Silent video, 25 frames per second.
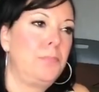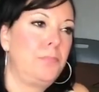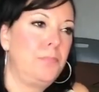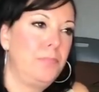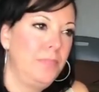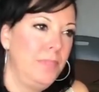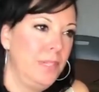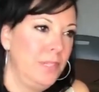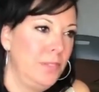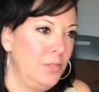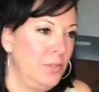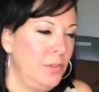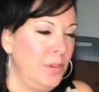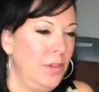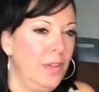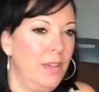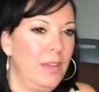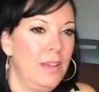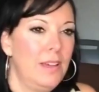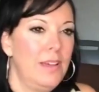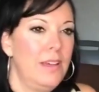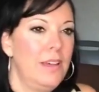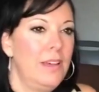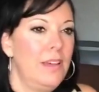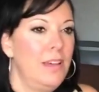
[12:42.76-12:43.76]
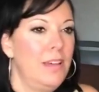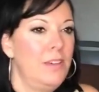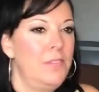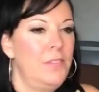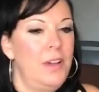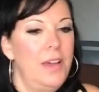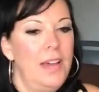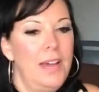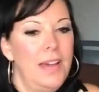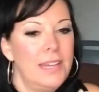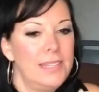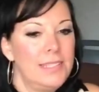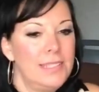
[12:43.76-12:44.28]
Right. That's right. If
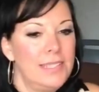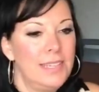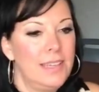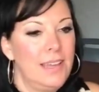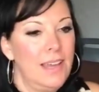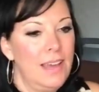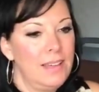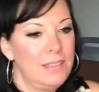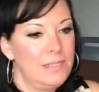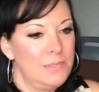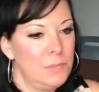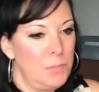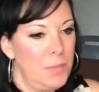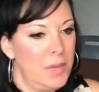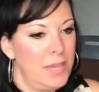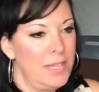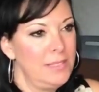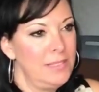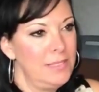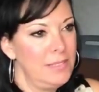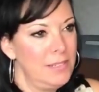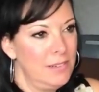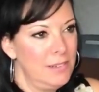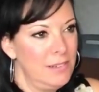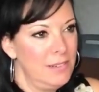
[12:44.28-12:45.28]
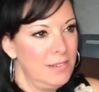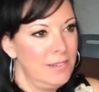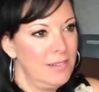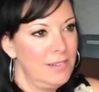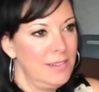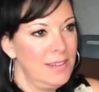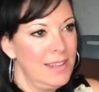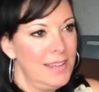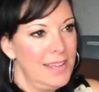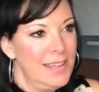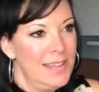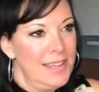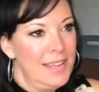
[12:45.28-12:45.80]
I had to guess based on
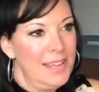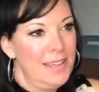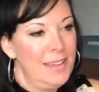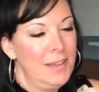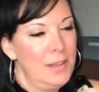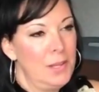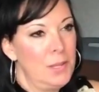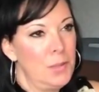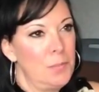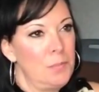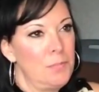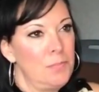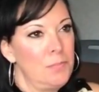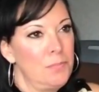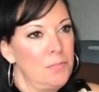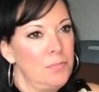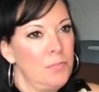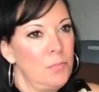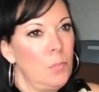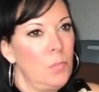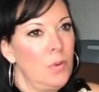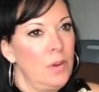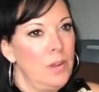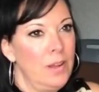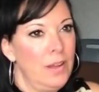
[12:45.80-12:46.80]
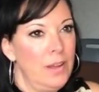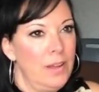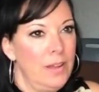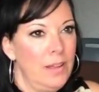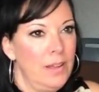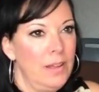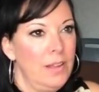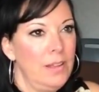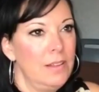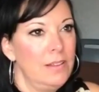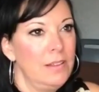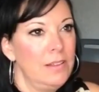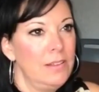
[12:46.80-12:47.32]
um, what
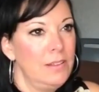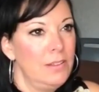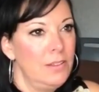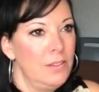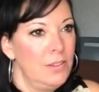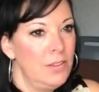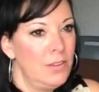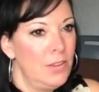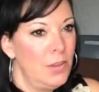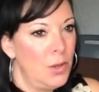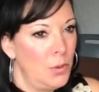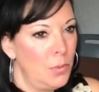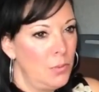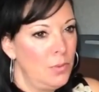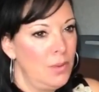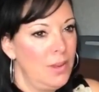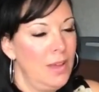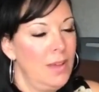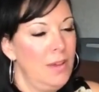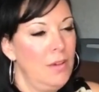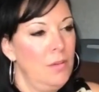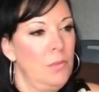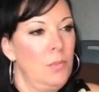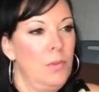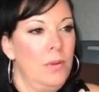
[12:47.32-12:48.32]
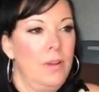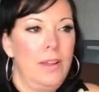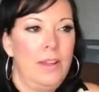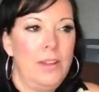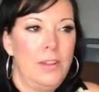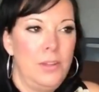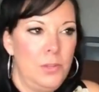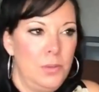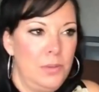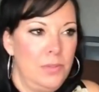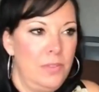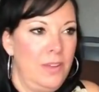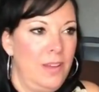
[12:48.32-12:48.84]
I know now and what I
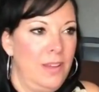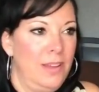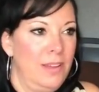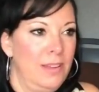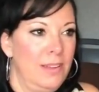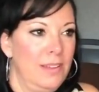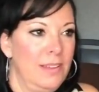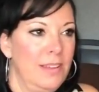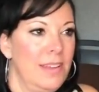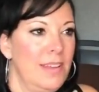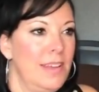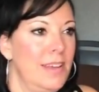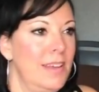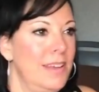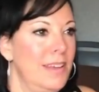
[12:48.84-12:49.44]
knew then,